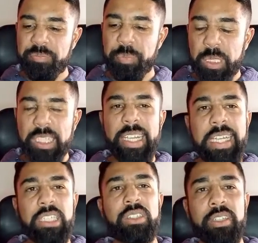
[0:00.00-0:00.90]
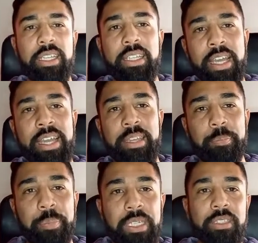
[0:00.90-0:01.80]
potential that he had.
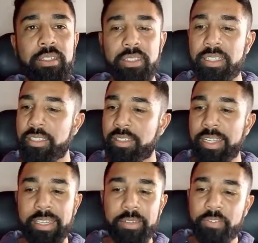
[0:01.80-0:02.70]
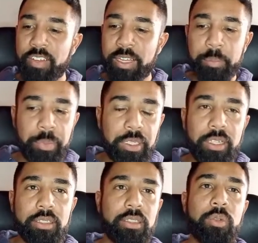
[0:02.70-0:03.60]
That playing burnt
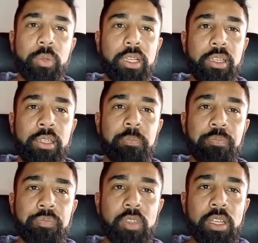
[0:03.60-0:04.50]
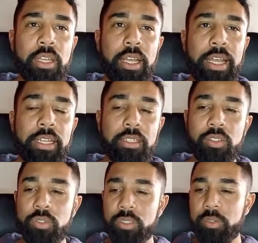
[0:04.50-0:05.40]
out so quickly. And it's
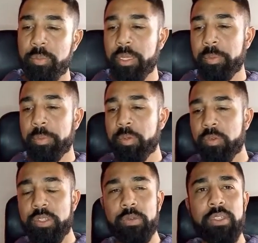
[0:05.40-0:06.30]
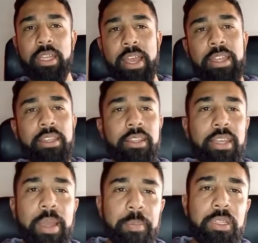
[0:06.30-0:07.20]
also maybe because he was handed the
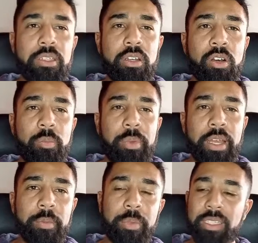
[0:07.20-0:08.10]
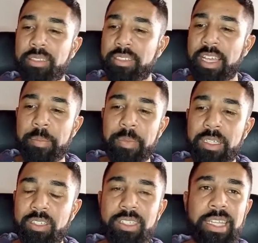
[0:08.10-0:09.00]
captaincy armband, but something
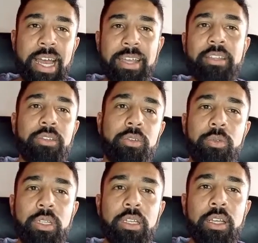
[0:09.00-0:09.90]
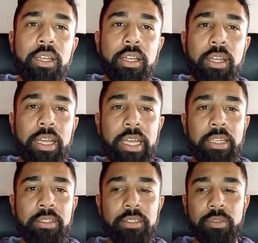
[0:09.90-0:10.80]
just died in Rooney.
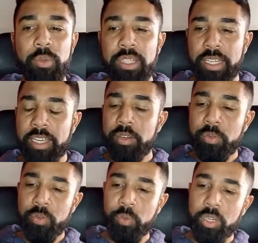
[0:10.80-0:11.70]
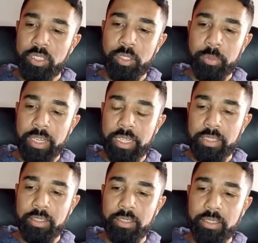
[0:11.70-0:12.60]
And with Greenwood, you watch him,
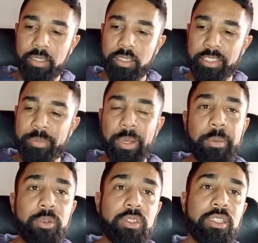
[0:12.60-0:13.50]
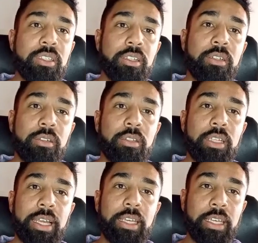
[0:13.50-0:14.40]
and it's maybe because he's still
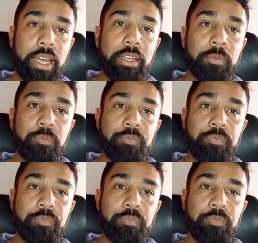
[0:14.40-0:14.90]
like young.